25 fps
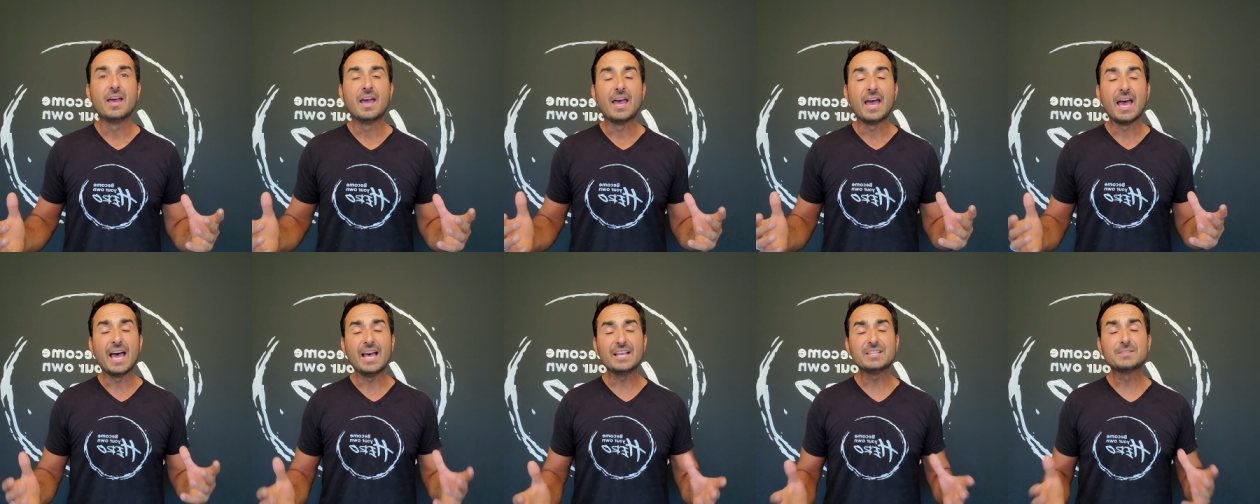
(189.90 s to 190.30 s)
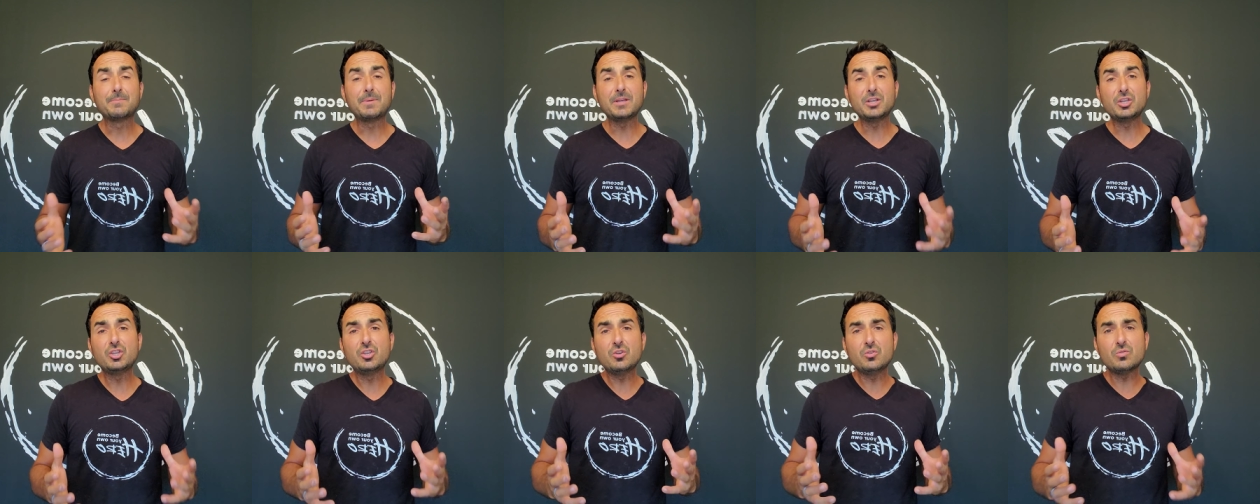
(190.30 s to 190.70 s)
has
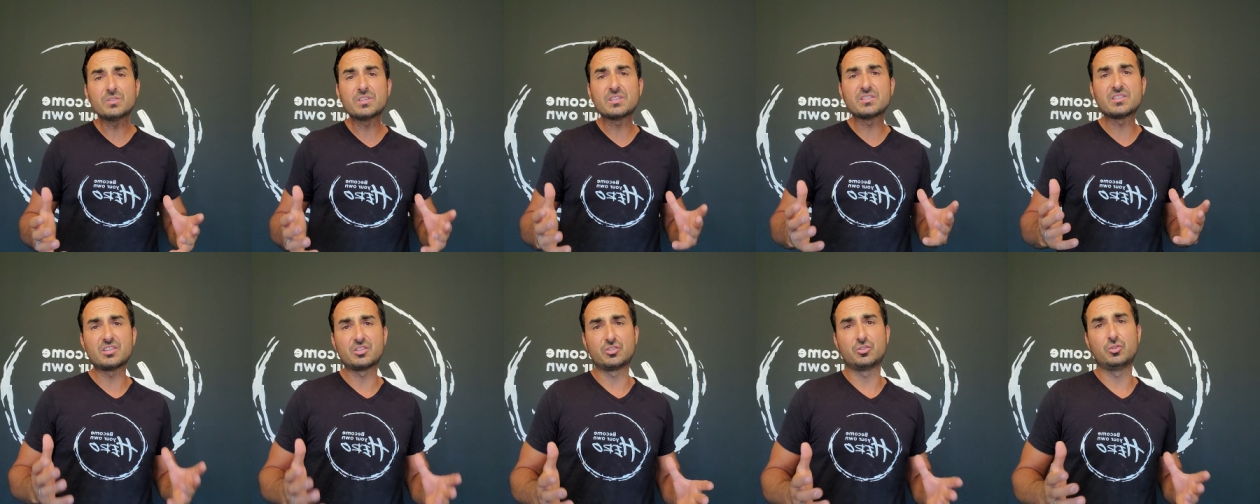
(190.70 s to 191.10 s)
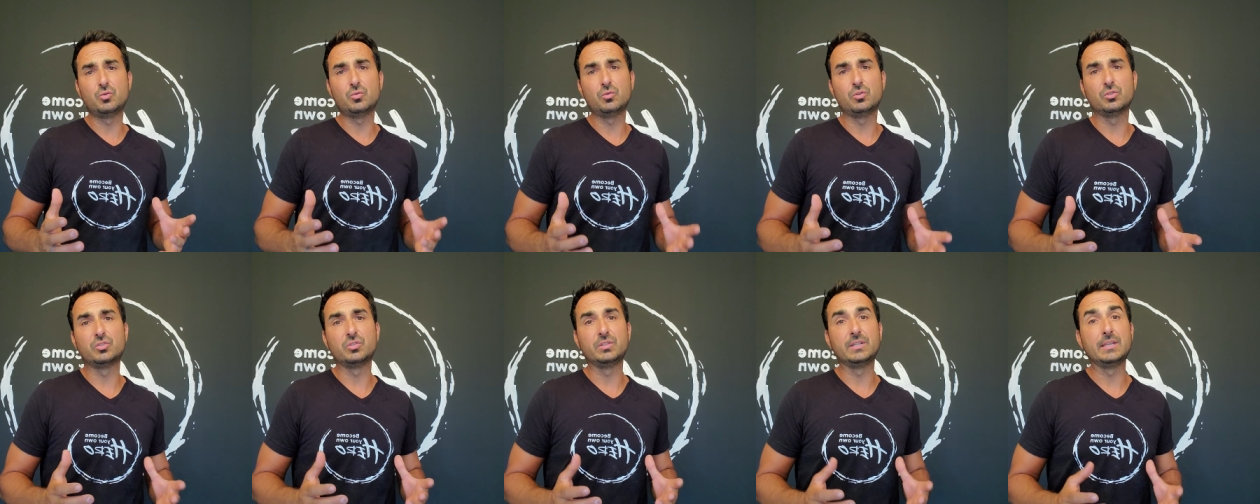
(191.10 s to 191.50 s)
been used as a
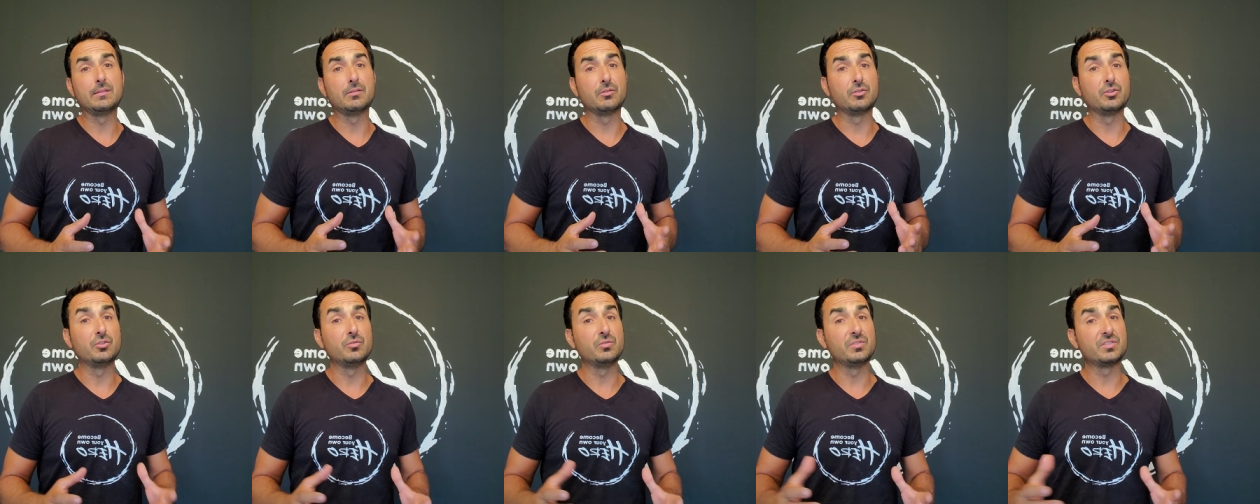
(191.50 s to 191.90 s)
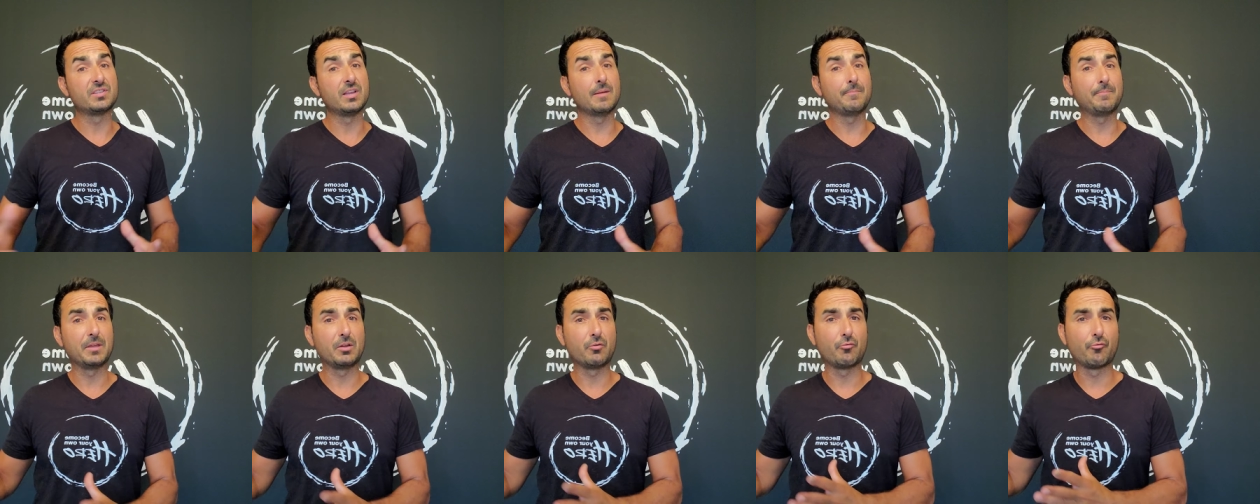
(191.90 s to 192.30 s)
tool to either do
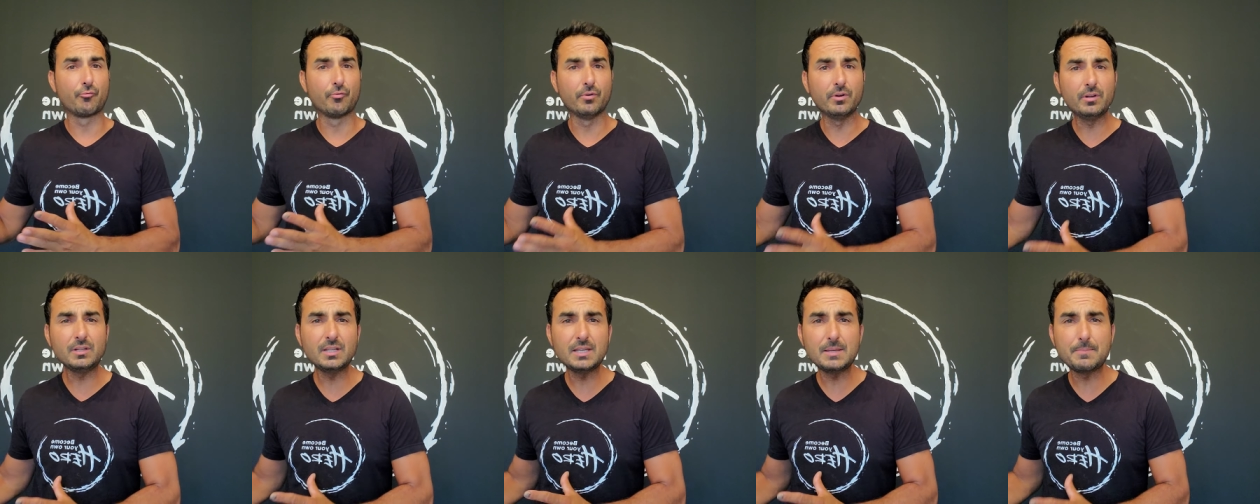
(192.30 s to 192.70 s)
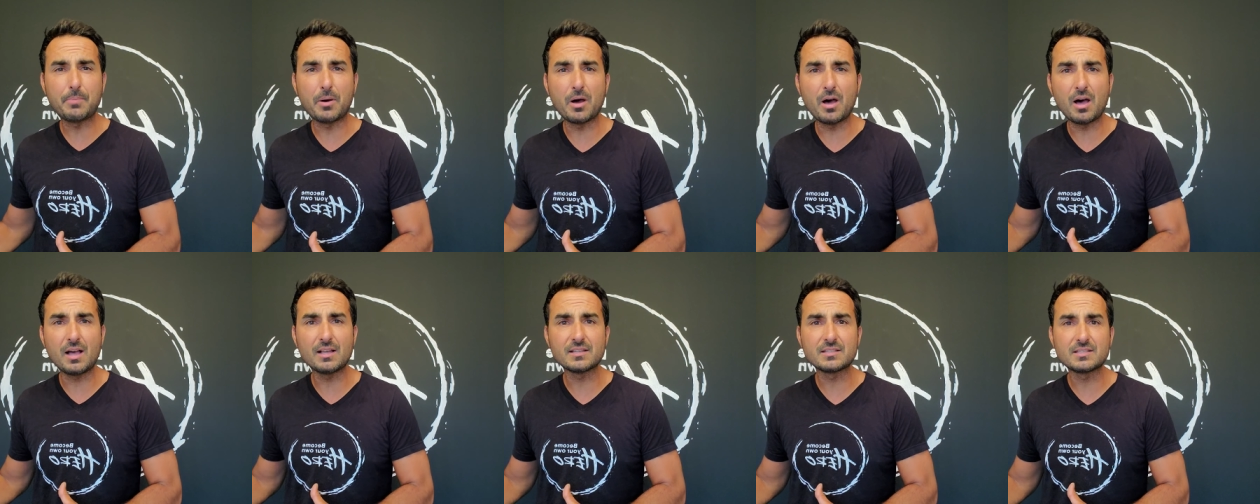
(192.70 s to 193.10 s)
something really
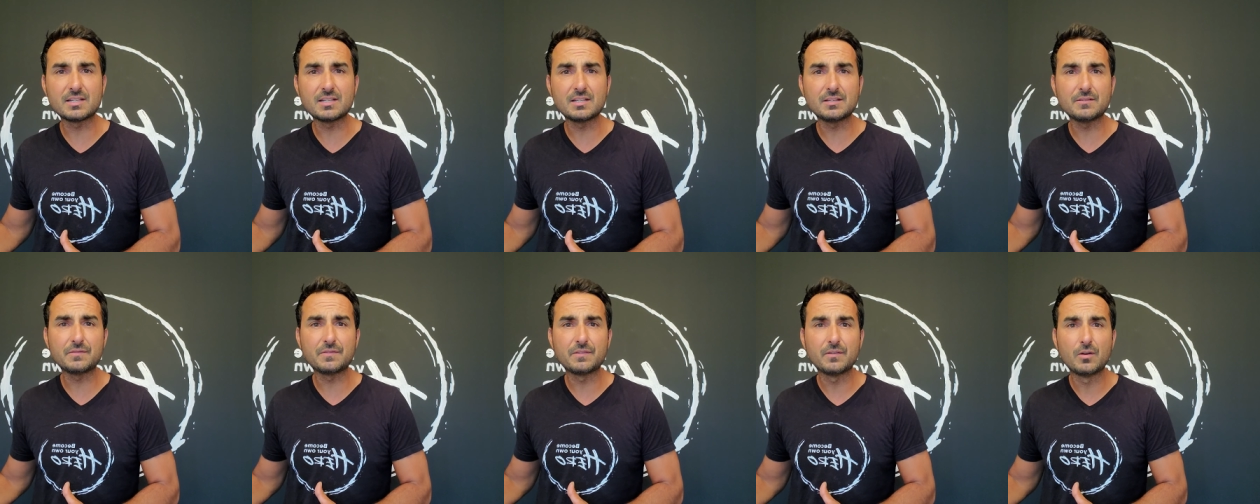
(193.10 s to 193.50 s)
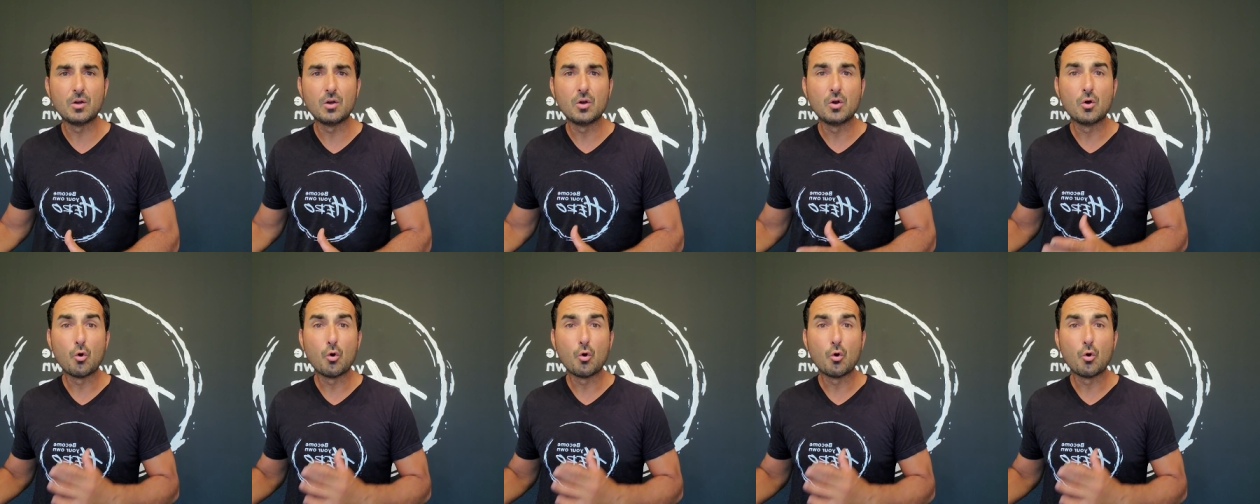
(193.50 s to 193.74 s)
positive